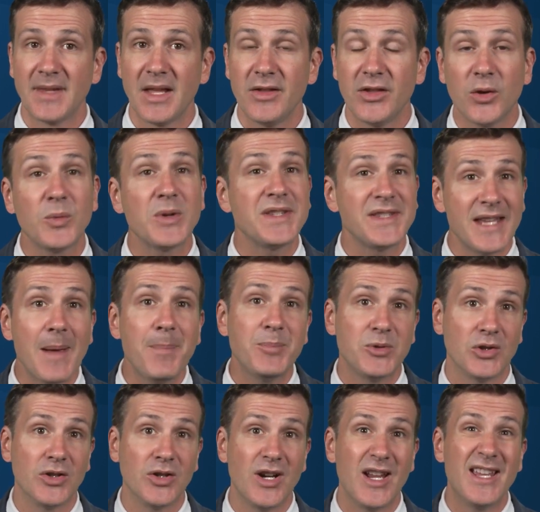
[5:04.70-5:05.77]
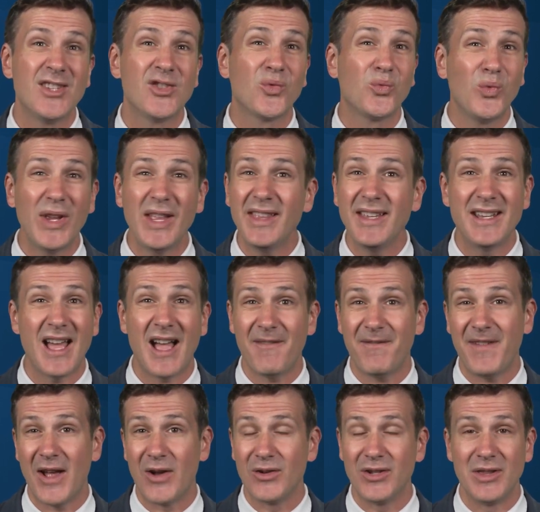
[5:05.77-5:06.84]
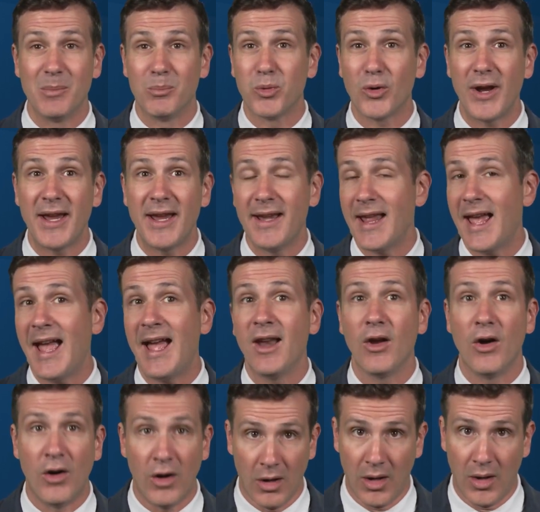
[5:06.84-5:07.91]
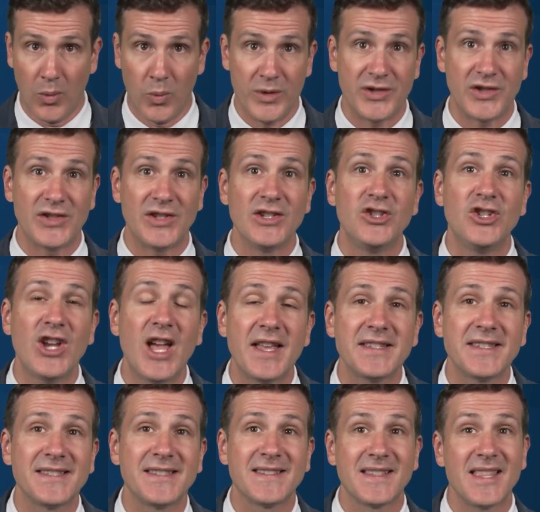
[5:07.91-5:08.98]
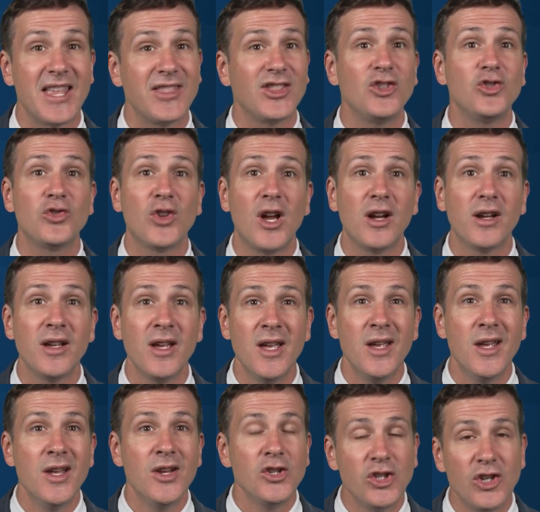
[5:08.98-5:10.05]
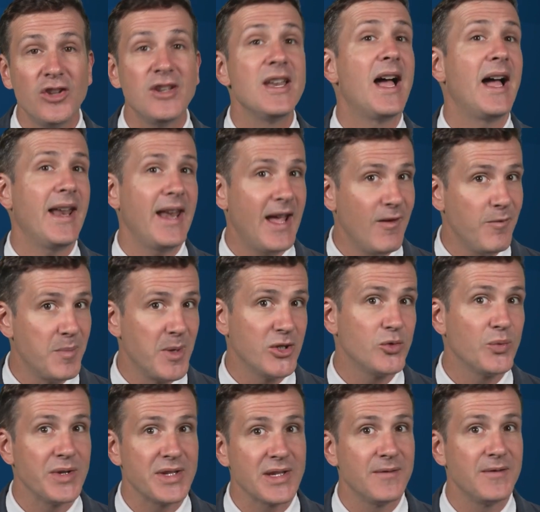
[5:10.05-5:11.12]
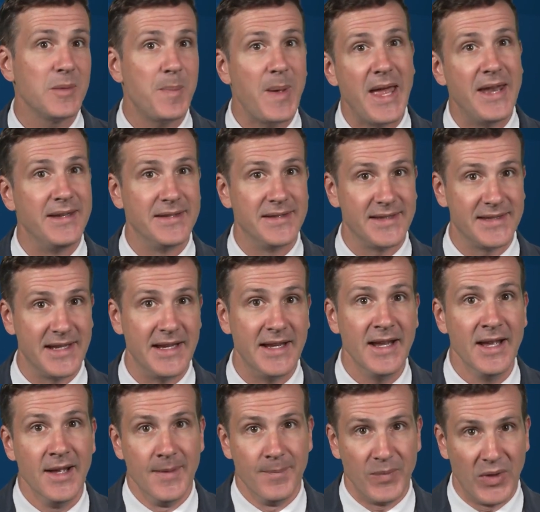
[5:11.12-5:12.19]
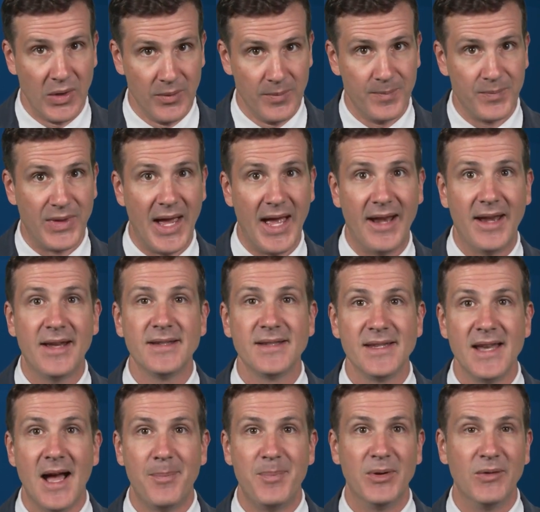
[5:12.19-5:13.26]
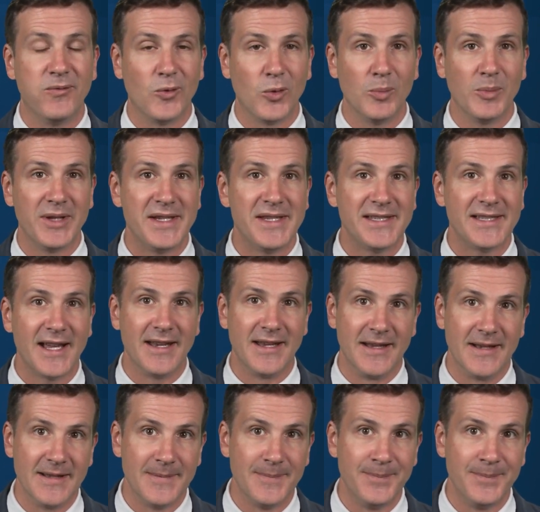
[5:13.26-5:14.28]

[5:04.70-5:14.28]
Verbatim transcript: The receptor is really not found in the brain at all, which suggests that the drug should not have much risk of dependency, though that has not been formally studied